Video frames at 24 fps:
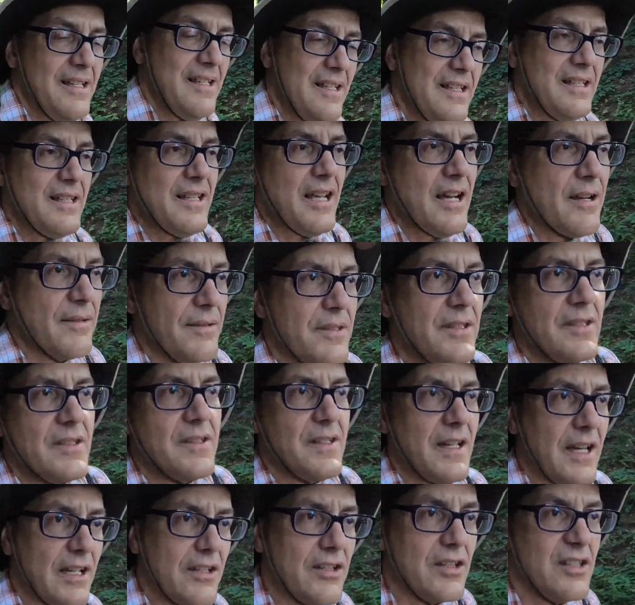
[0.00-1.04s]
and count this
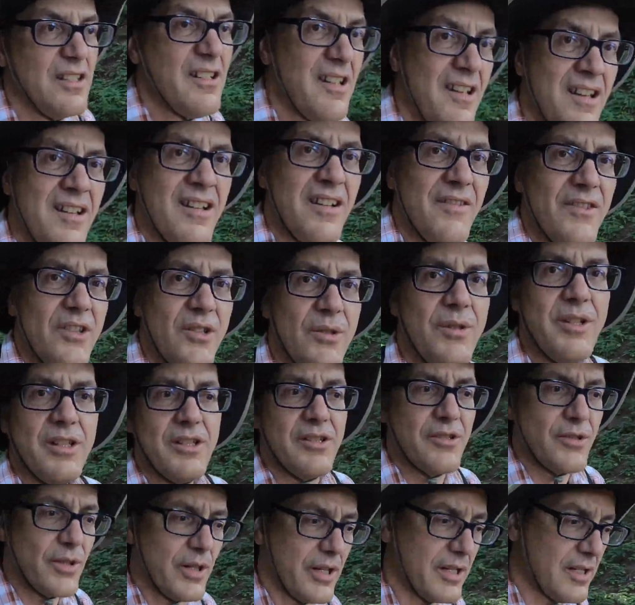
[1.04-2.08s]
section of the New
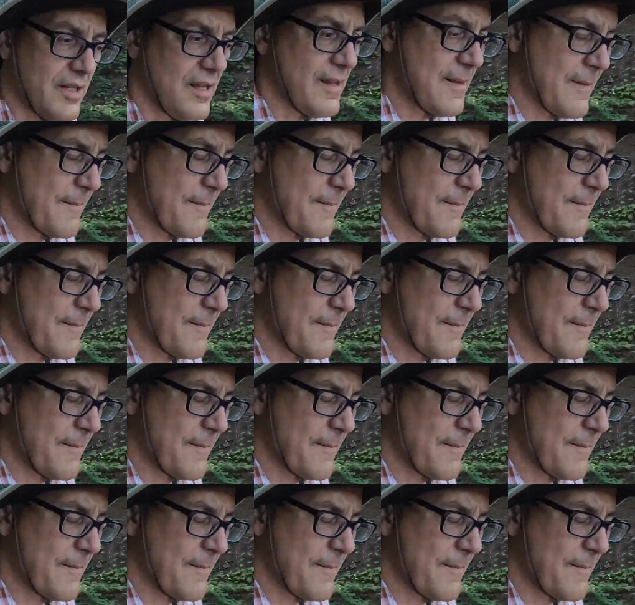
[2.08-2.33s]
England Trail.